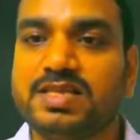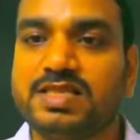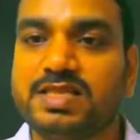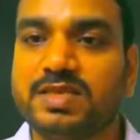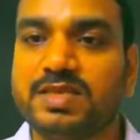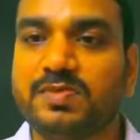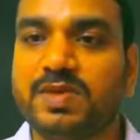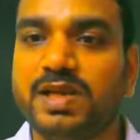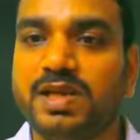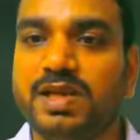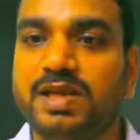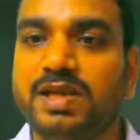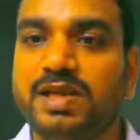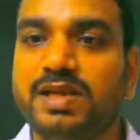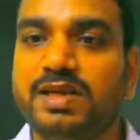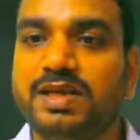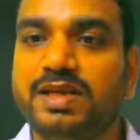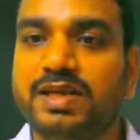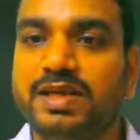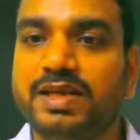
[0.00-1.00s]

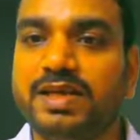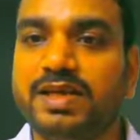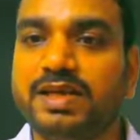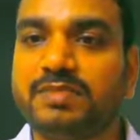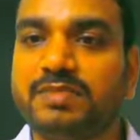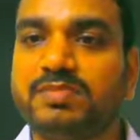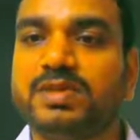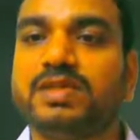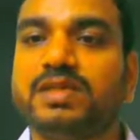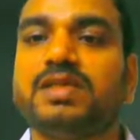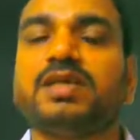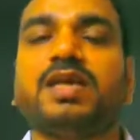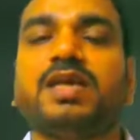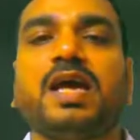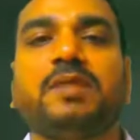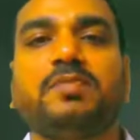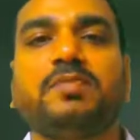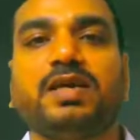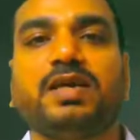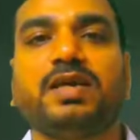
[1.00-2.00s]
Similarly, tn be the
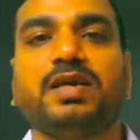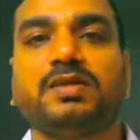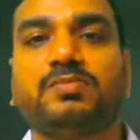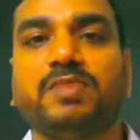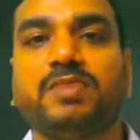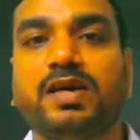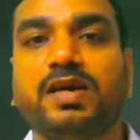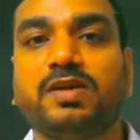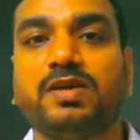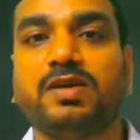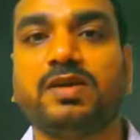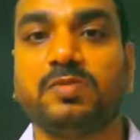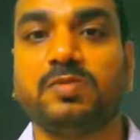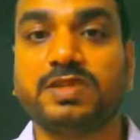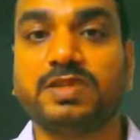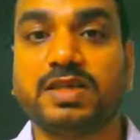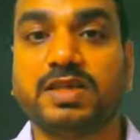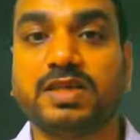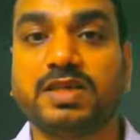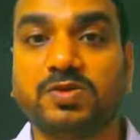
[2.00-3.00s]
time taken by an
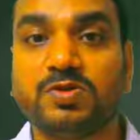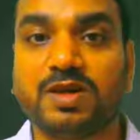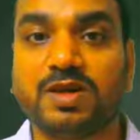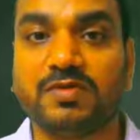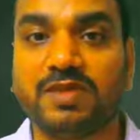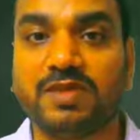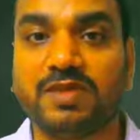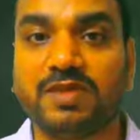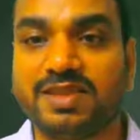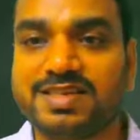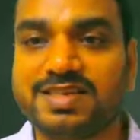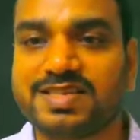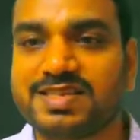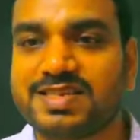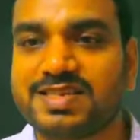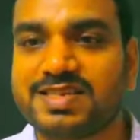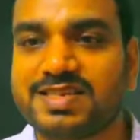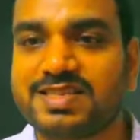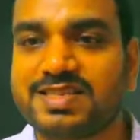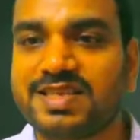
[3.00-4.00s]
object to cover the
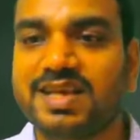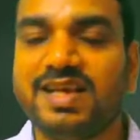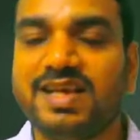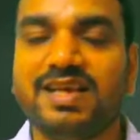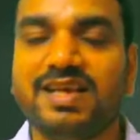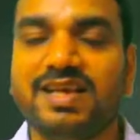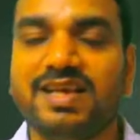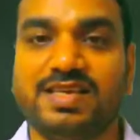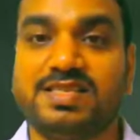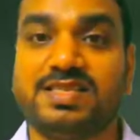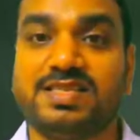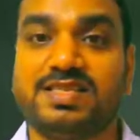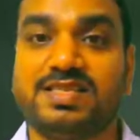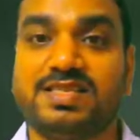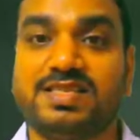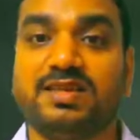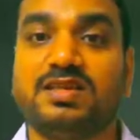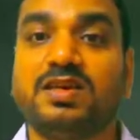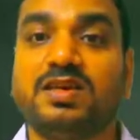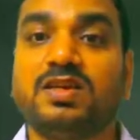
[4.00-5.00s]
distance
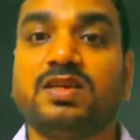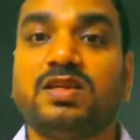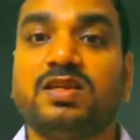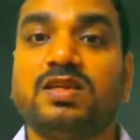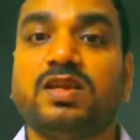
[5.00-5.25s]
sn.